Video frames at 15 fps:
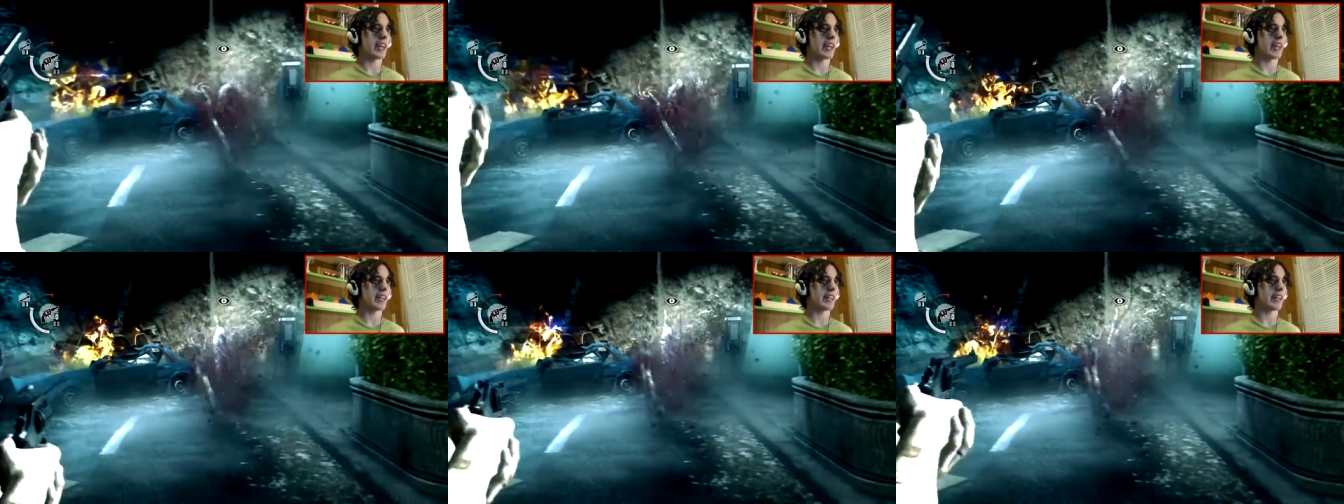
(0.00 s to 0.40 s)
I
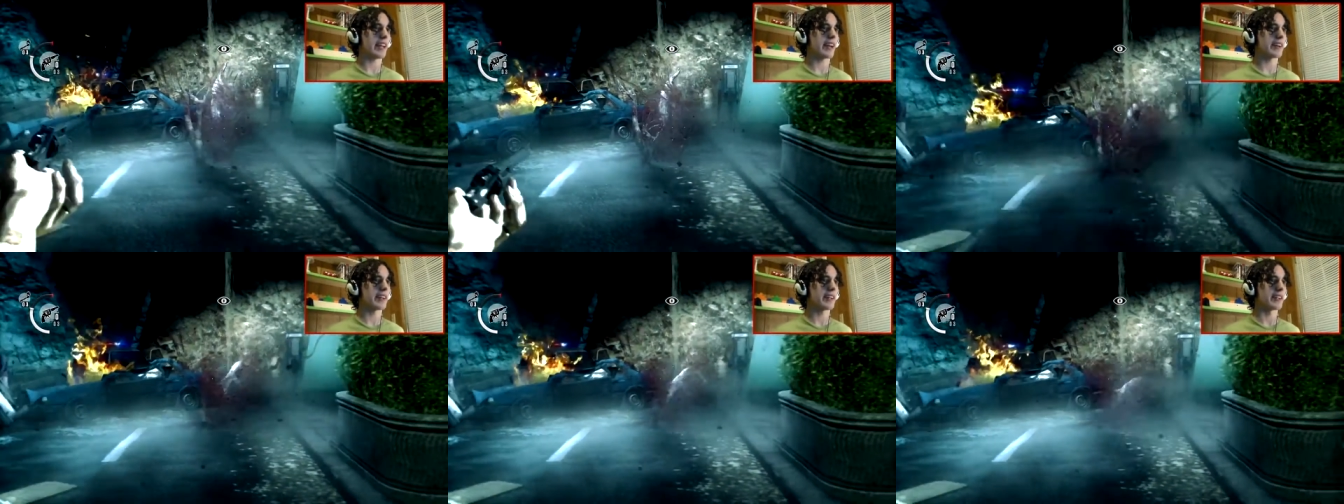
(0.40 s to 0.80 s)
hate. Get
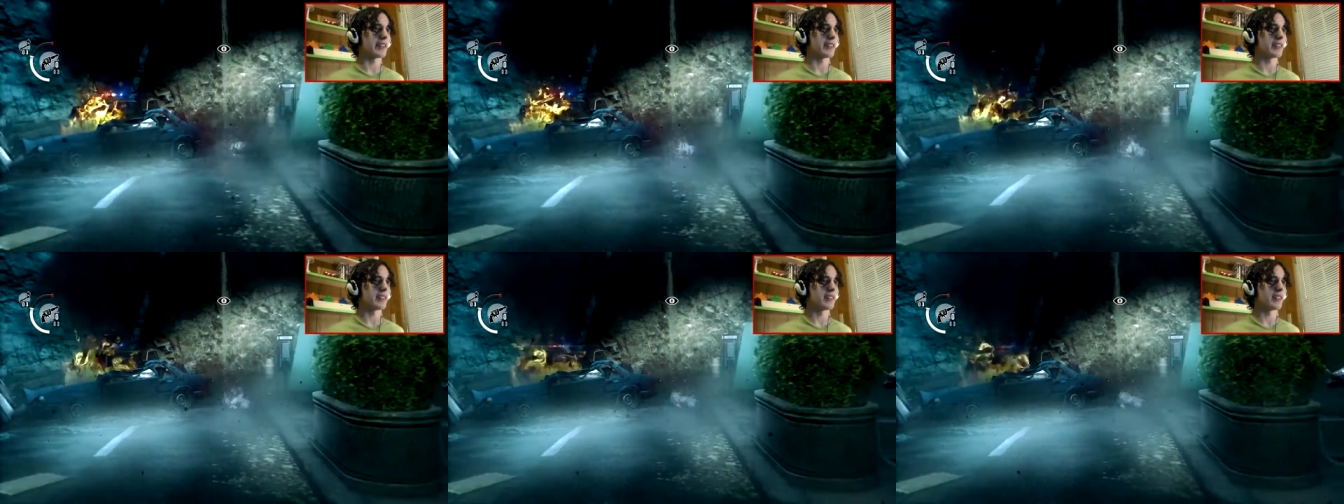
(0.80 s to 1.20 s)
out of here.
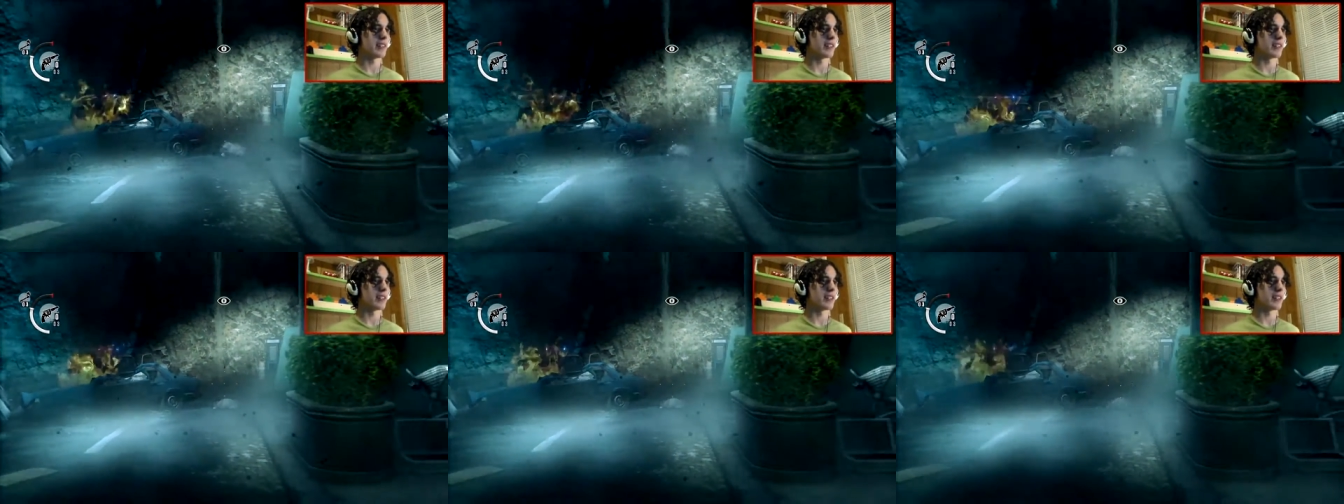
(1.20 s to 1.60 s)

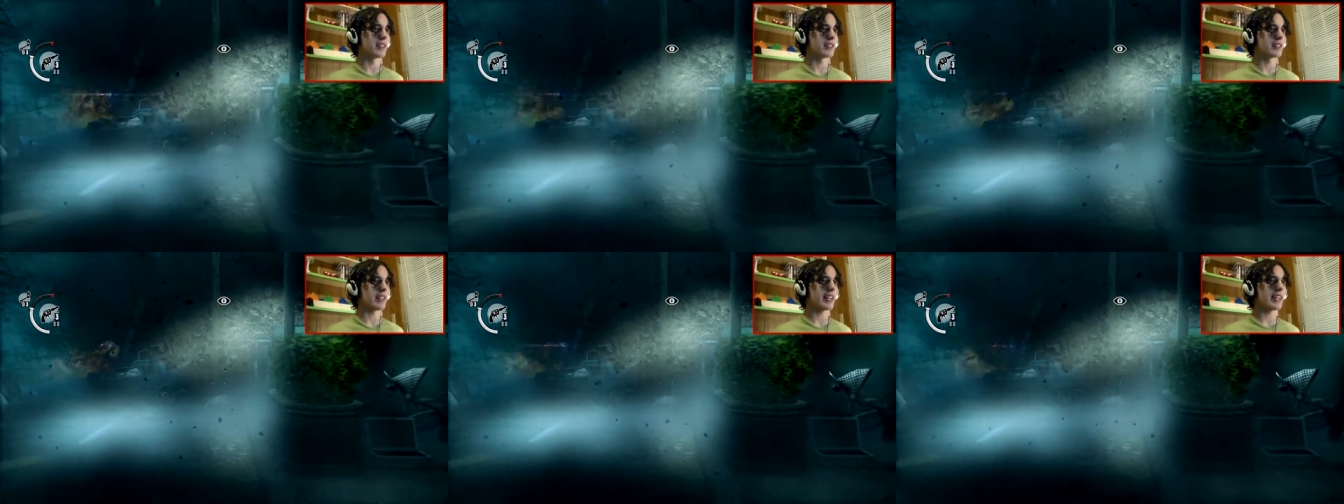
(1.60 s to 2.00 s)

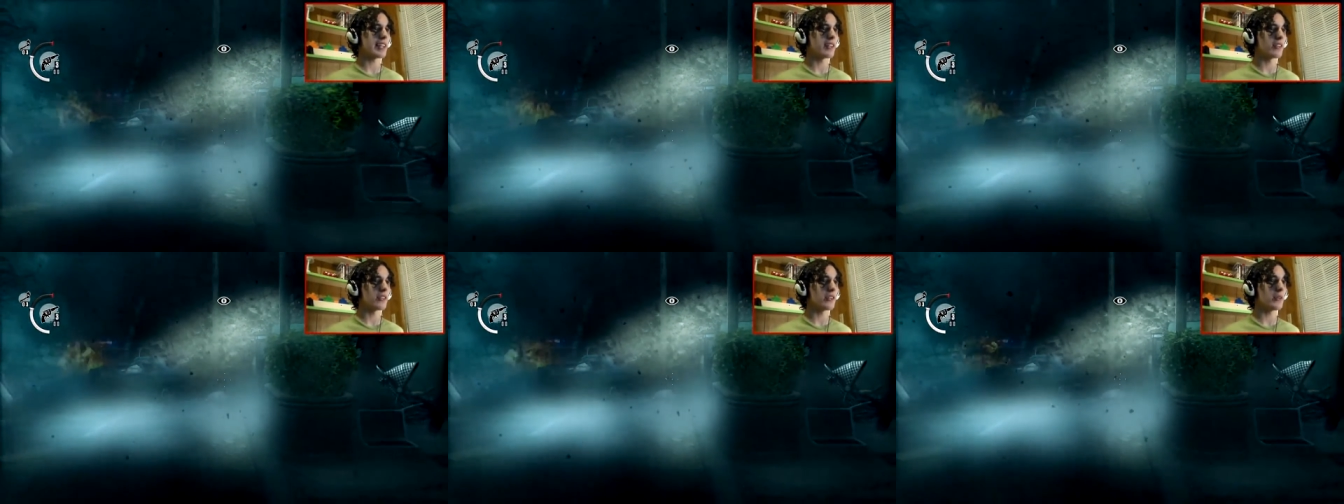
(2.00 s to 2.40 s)
Did I
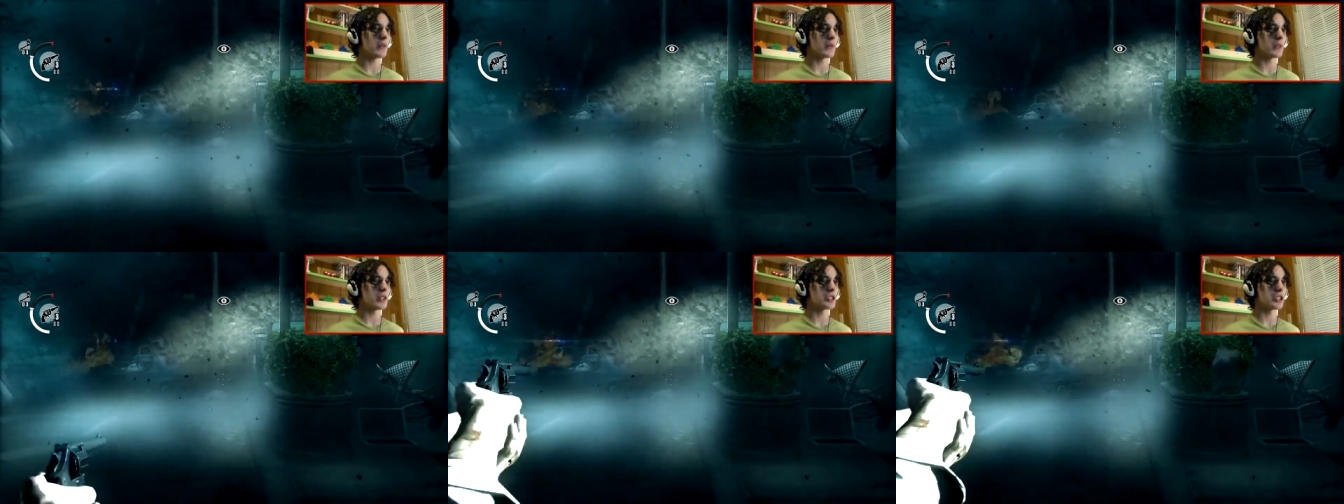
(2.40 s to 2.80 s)
kill you in
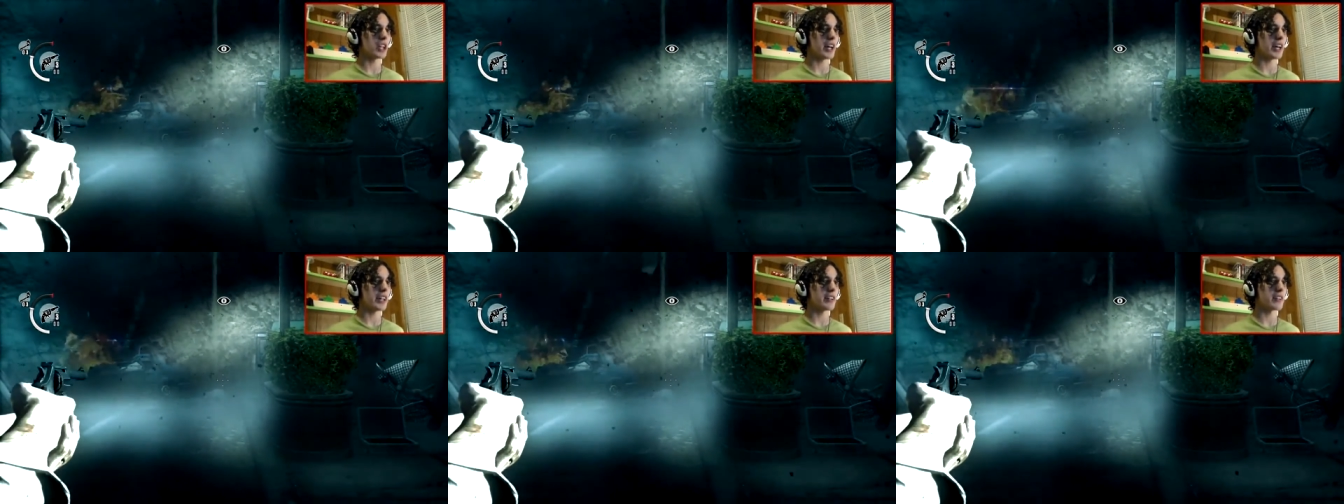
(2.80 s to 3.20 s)
one
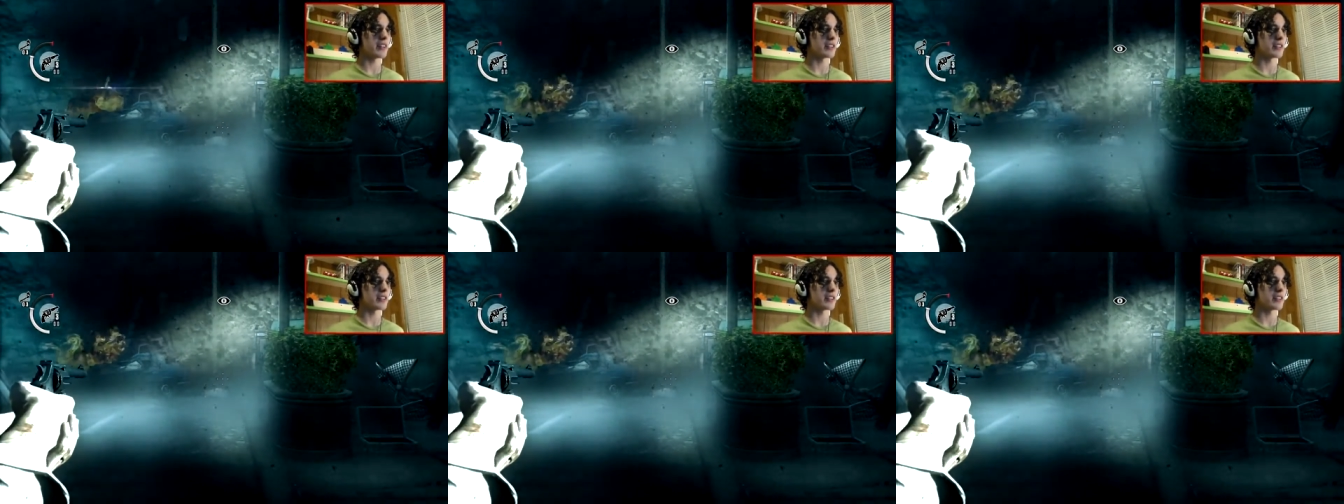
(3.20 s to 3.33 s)
shot, or